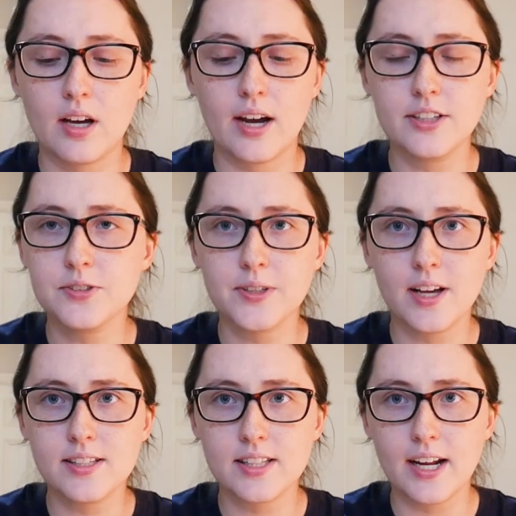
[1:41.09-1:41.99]
I just
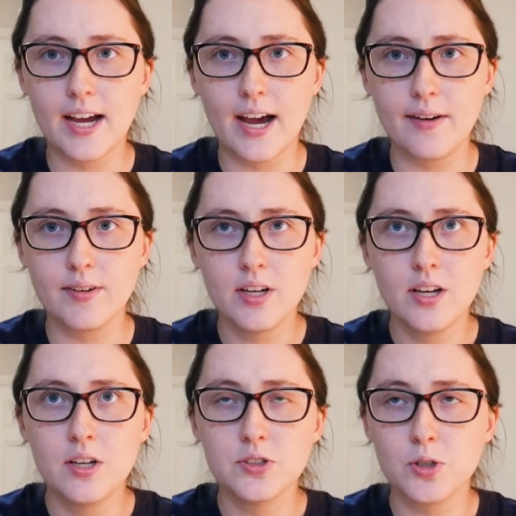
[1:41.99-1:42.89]
realized that I have
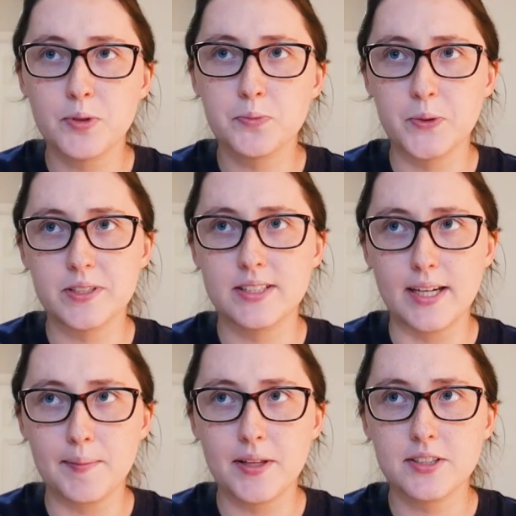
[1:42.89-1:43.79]
so much more to
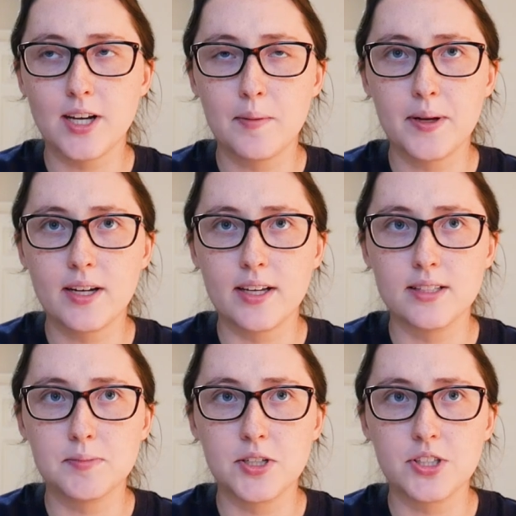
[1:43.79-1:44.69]
say about the topic and
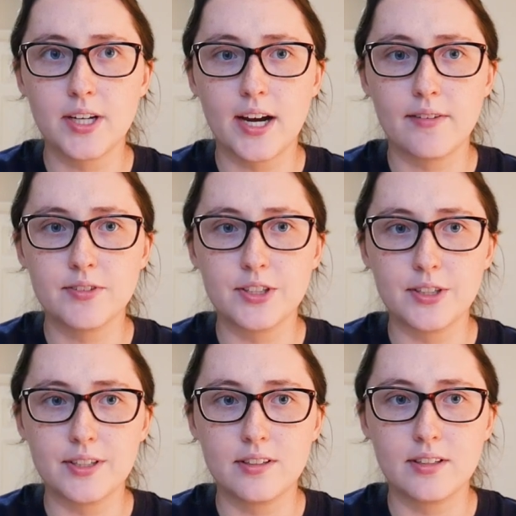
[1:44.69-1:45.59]
especially
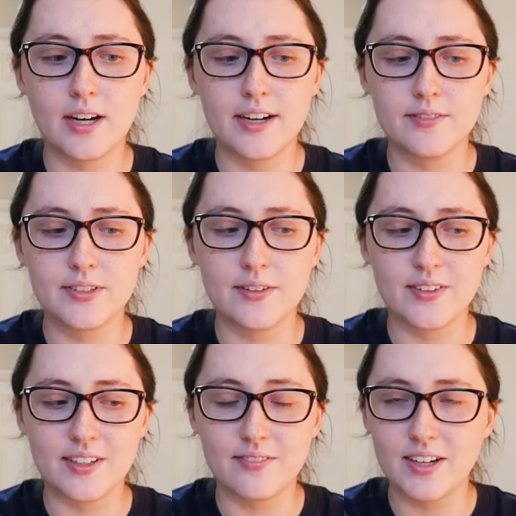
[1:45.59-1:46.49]
after kind of
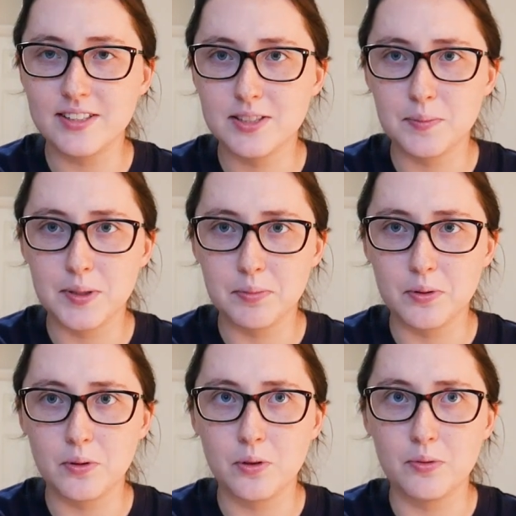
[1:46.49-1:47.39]
giving advice to
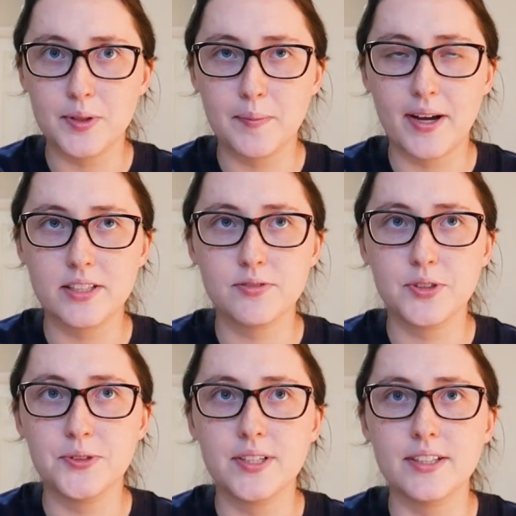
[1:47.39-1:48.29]
people over the past
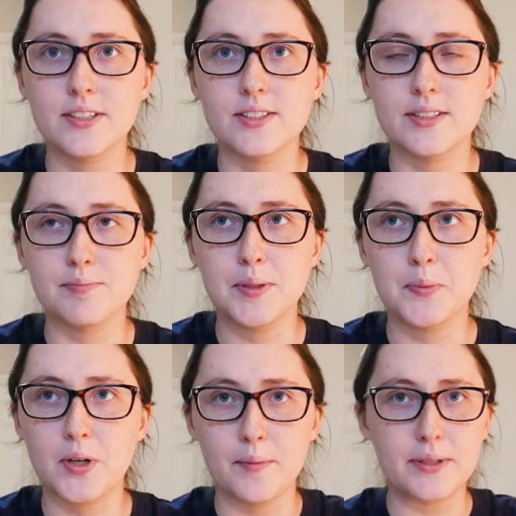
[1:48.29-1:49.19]
few years and
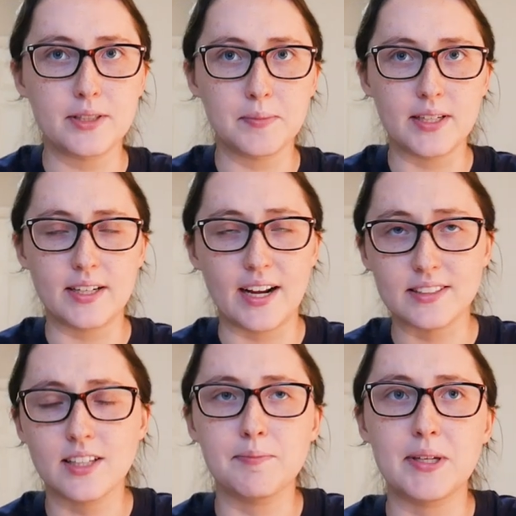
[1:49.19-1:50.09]
people coming to me and
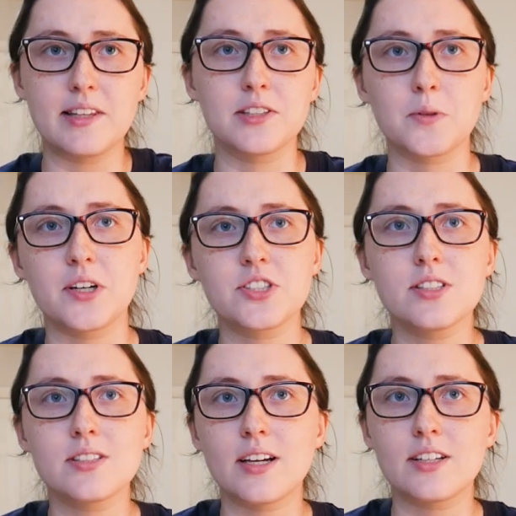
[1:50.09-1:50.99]
asking me these
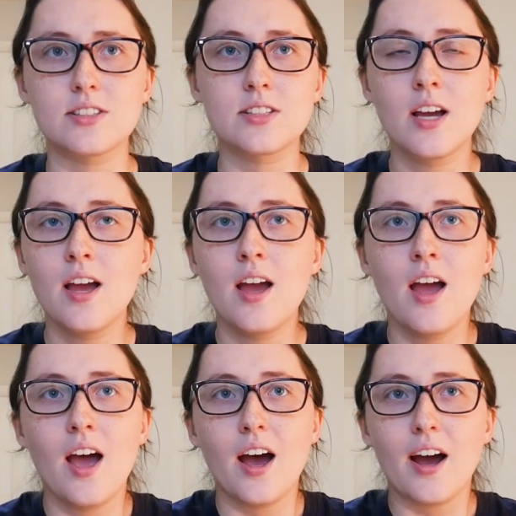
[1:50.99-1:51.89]
questions, I just
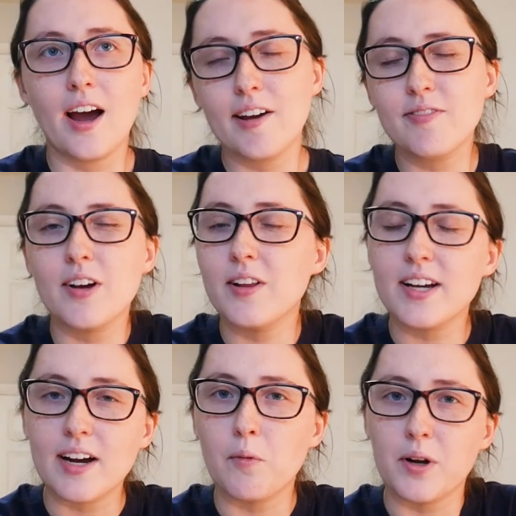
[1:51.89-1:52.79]
I felt
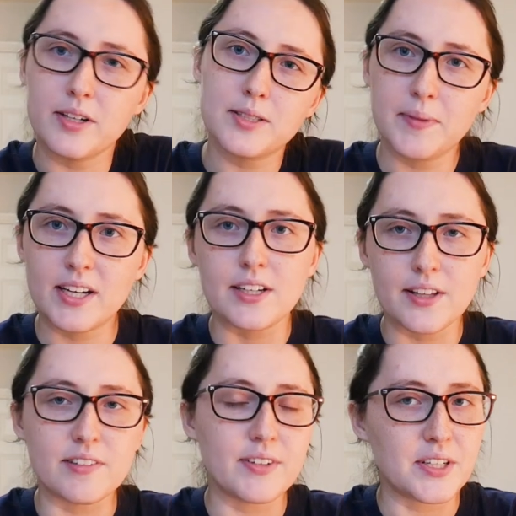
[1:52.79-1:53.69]
like I wanted to make
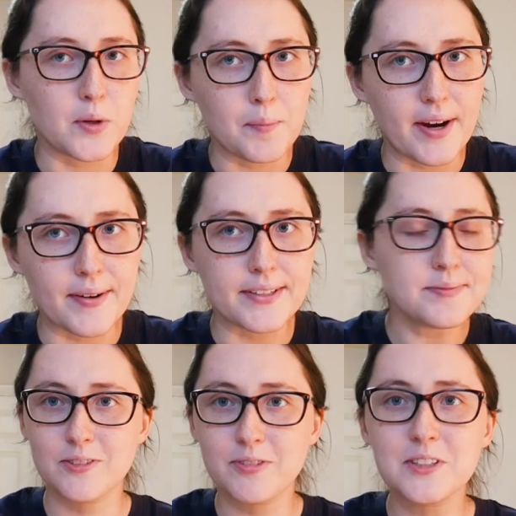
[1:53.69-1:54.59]
another video about
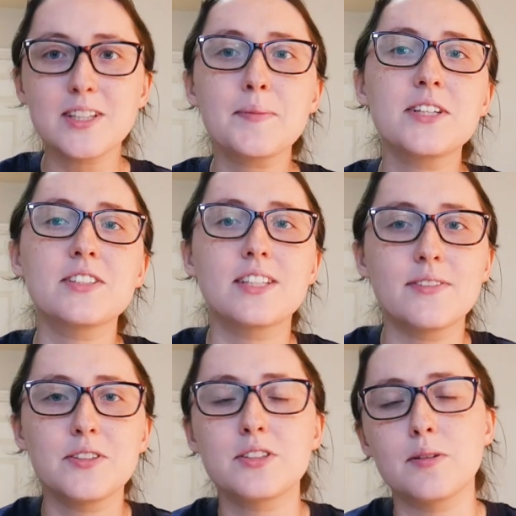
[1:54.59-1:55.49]
it. So first let me just
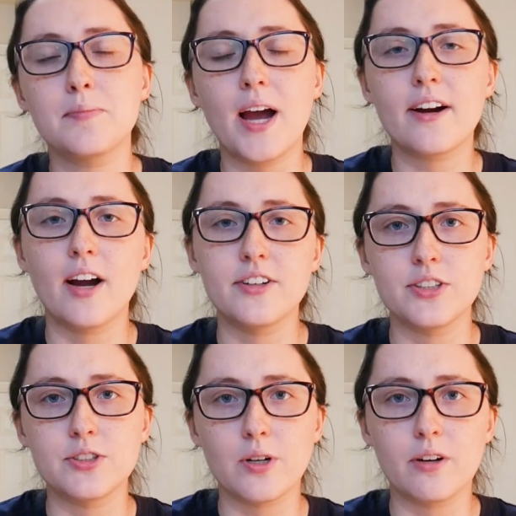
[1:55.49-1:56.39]
give you some background
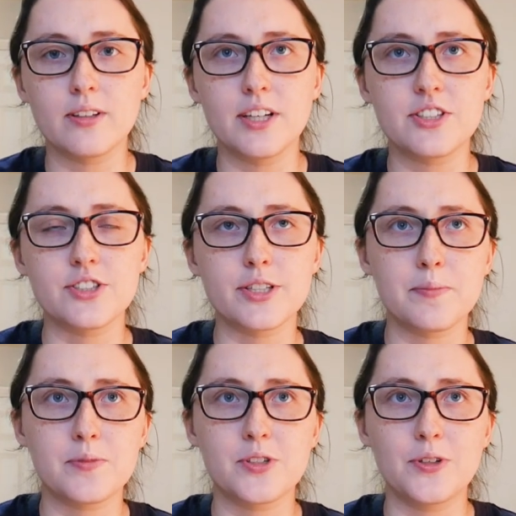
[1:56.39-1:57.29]
into our
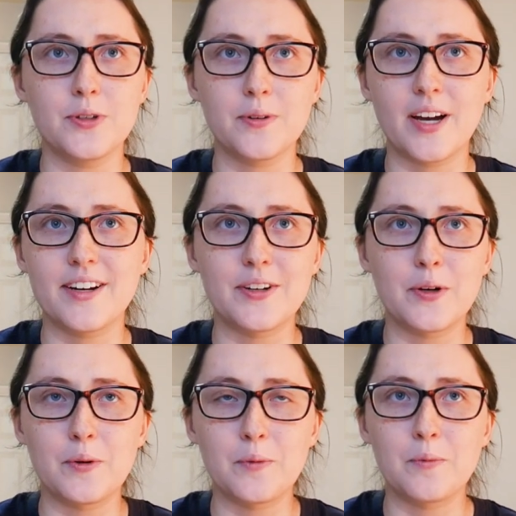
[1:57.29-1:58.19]
relationship so you kind of
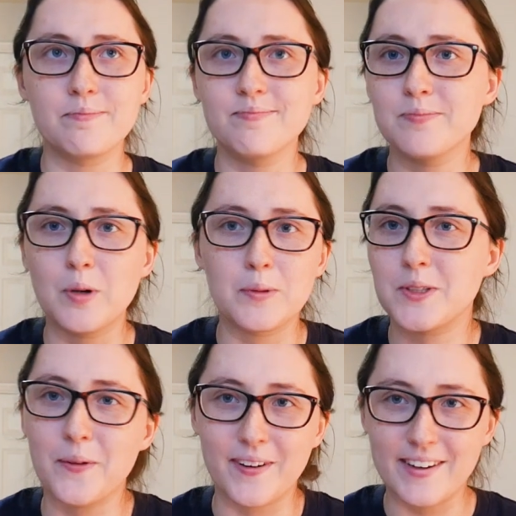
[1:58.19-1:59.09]
know what was
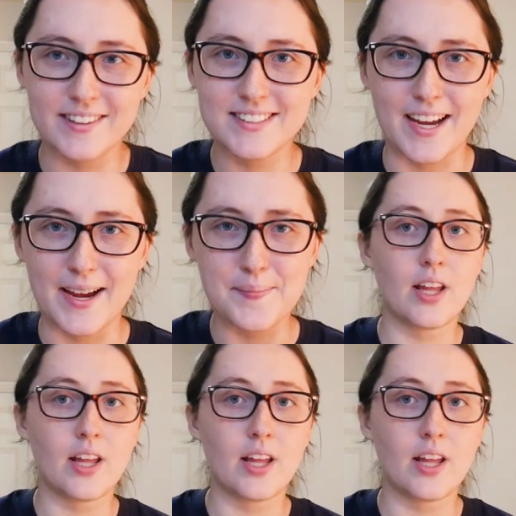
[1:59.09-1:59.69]
going on at the time.